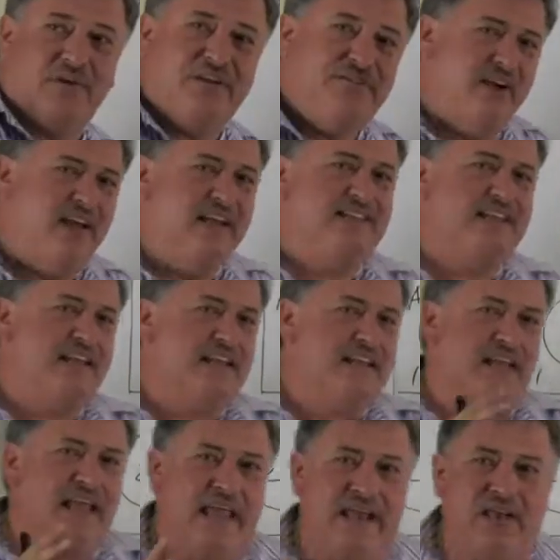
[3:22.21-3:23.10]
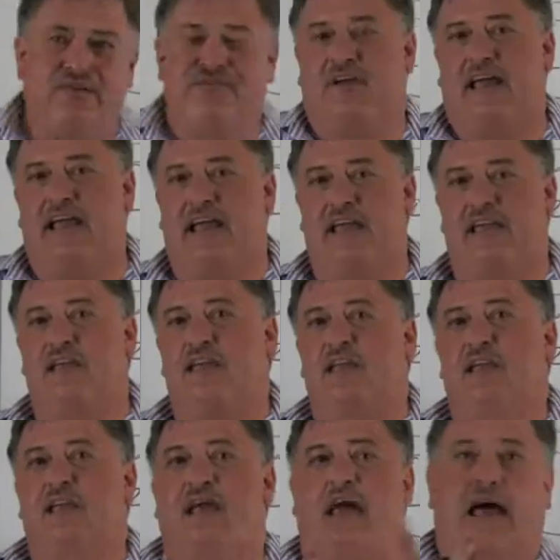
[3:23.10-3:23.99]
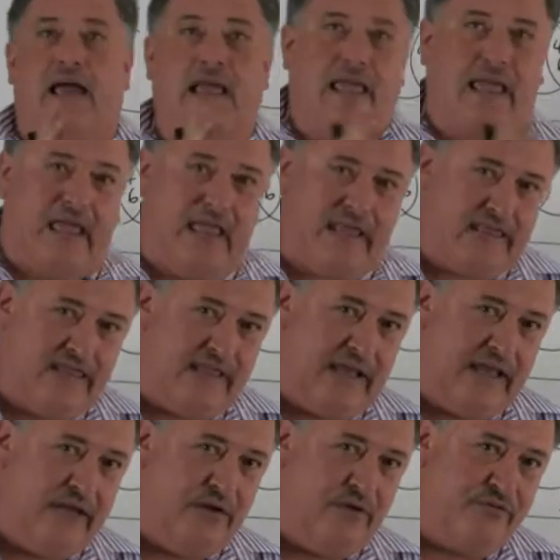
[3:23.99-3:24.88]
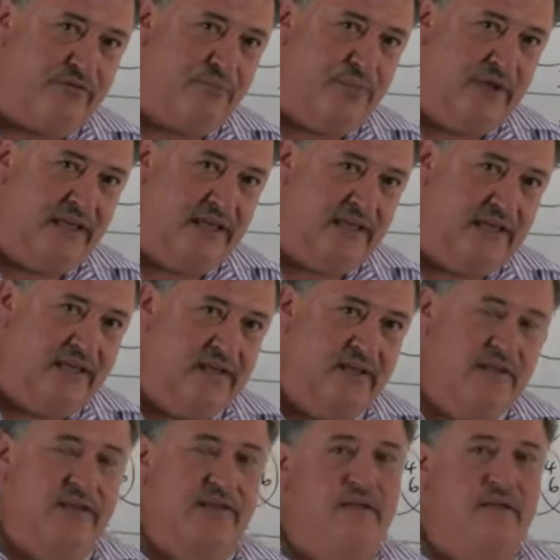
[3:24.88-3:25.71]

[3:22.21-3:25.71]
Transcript: If I take the n of A, I add the n of B,